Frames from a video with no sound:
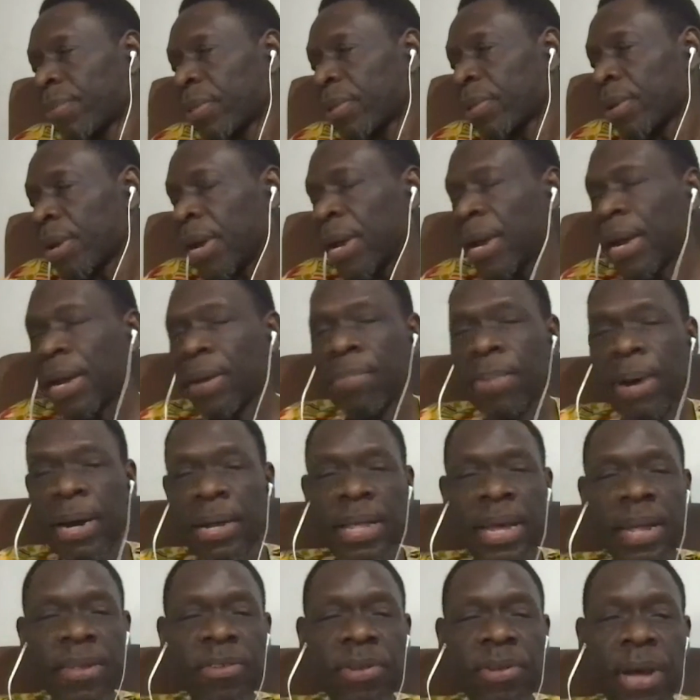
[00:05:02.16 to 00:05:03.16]
And by
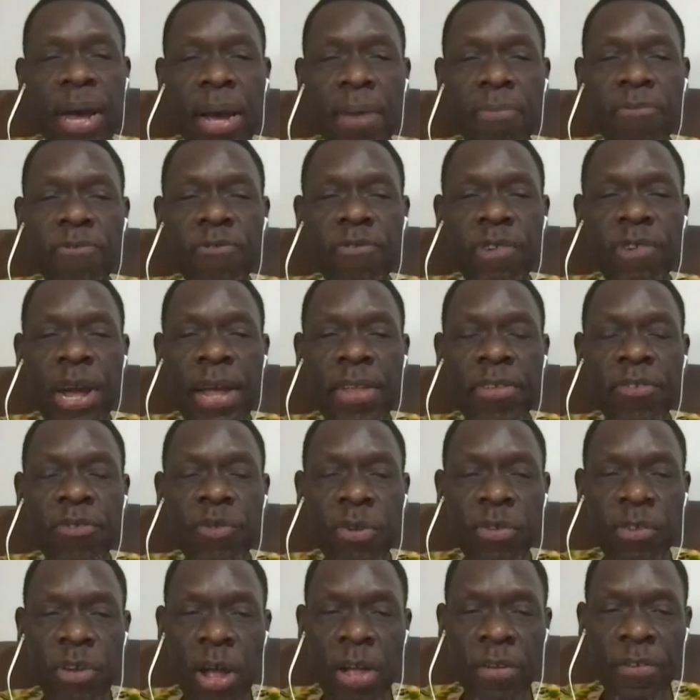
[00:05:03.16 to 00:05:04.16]
that time, France
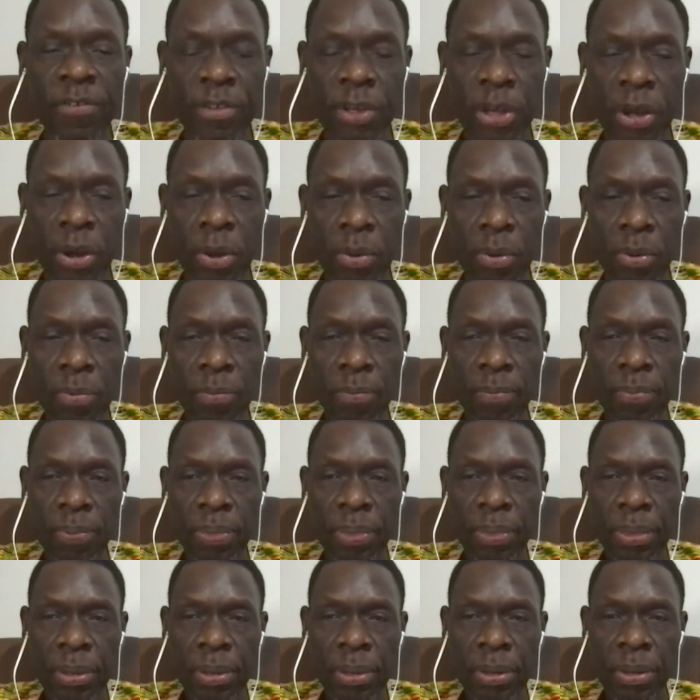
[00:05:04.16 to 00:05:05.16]
was also
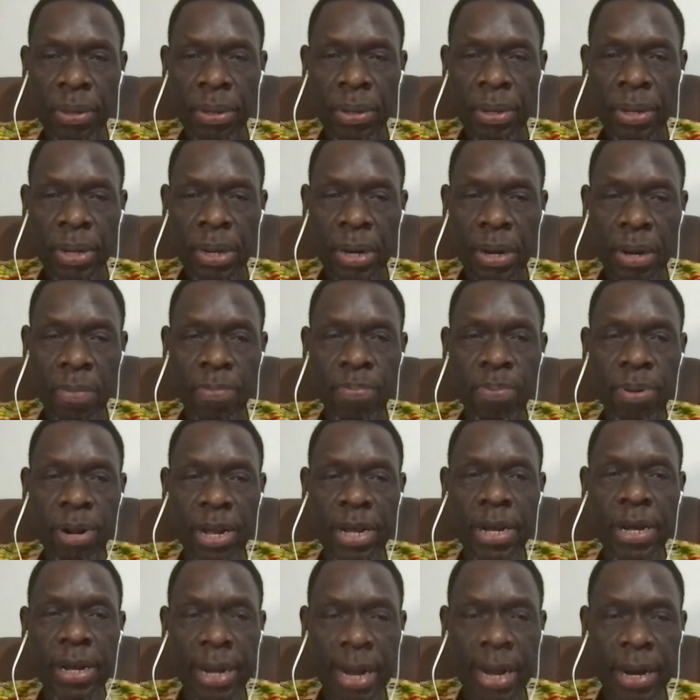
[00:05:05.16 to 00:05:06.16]
you know,
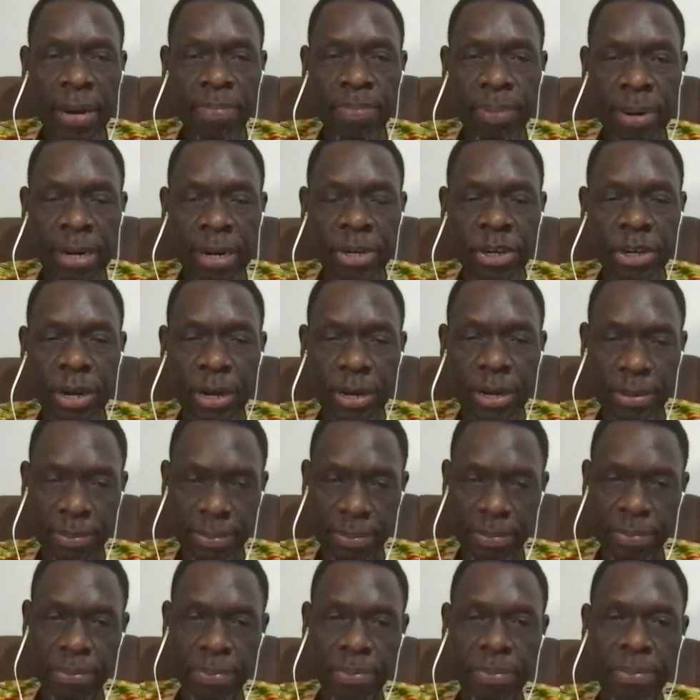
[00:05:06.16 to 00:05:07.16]
putting a lot of pressure.
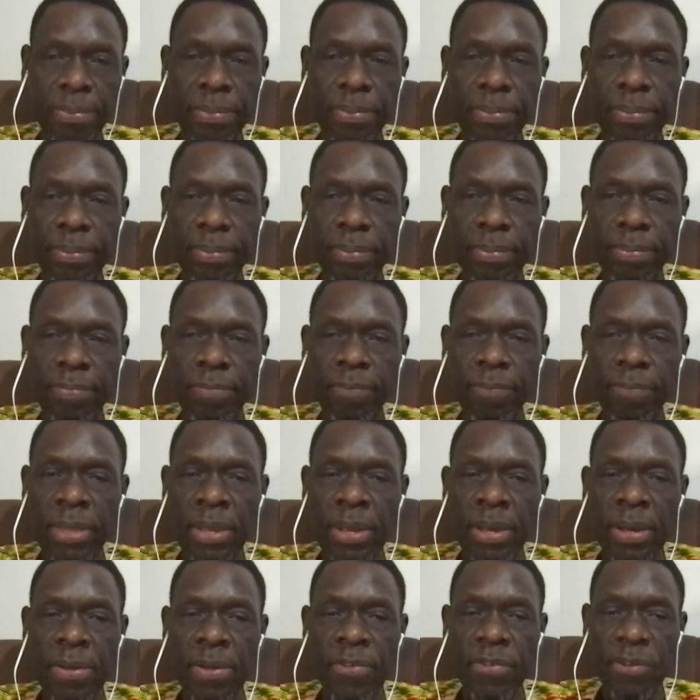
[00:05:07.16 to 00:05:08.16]

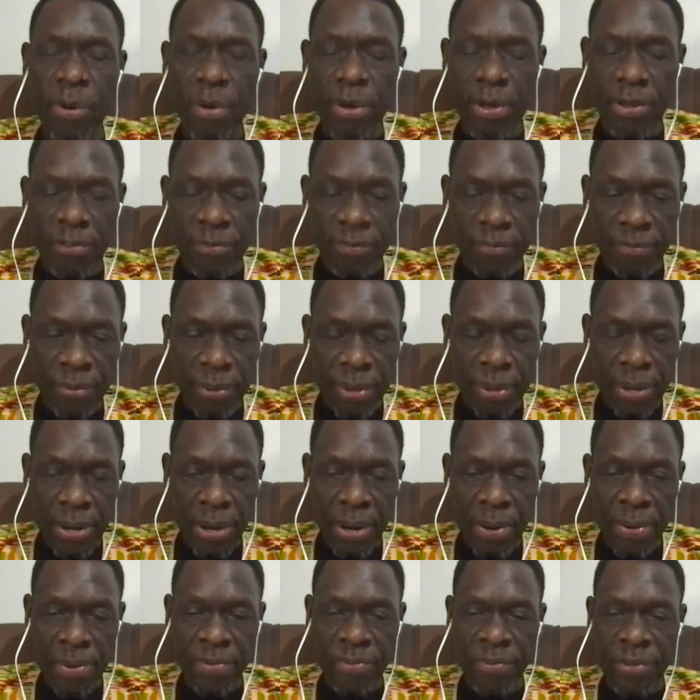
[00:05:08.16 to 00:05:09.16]
So he's, you
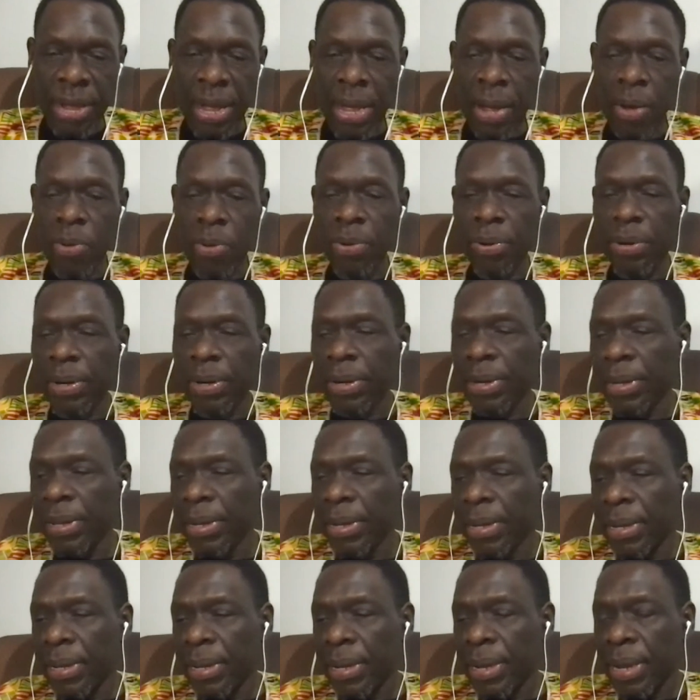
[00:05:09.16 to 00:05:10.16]
know, he's out
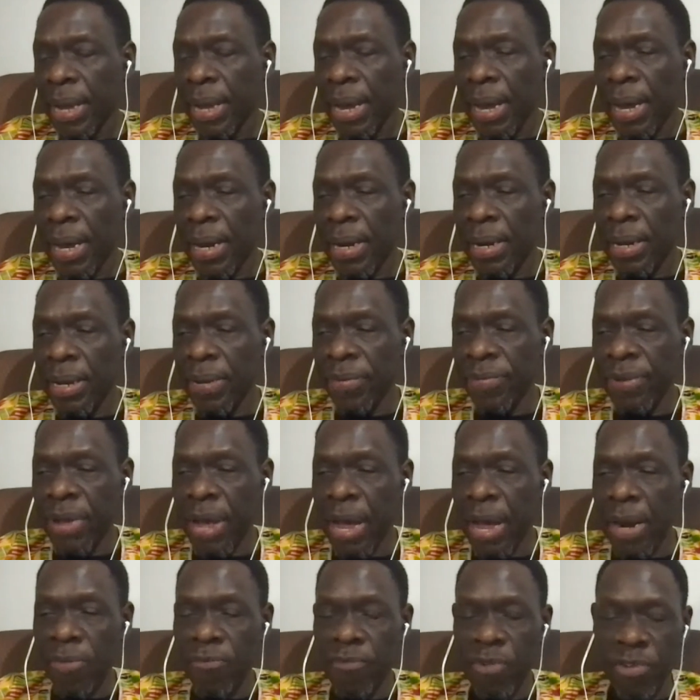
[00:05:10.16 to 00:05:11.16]
and he's
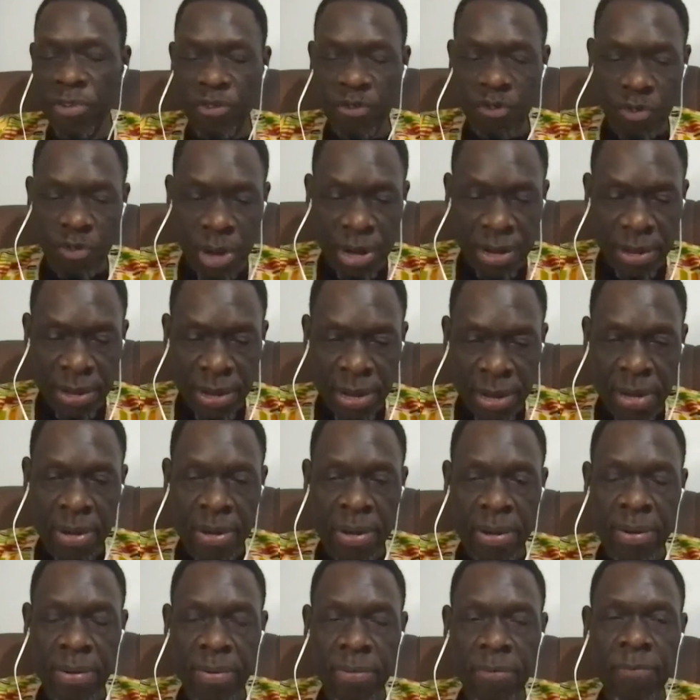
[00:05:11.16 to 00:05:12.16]
kind of restricted
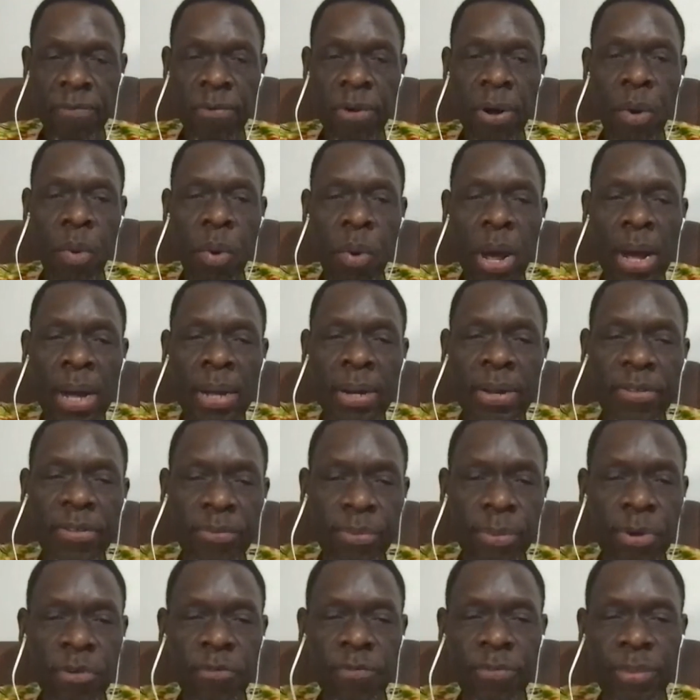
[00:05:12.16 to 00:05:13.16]
for a while, his
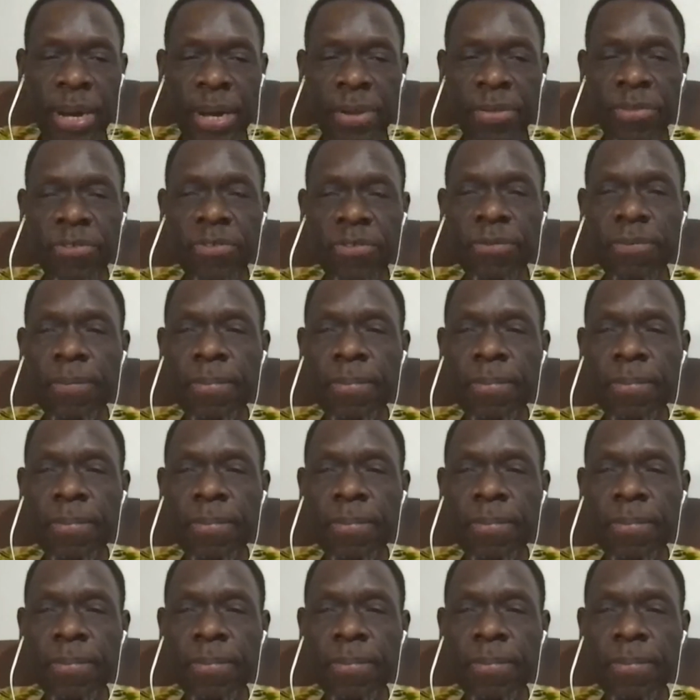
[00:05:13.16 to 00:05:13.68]
movements.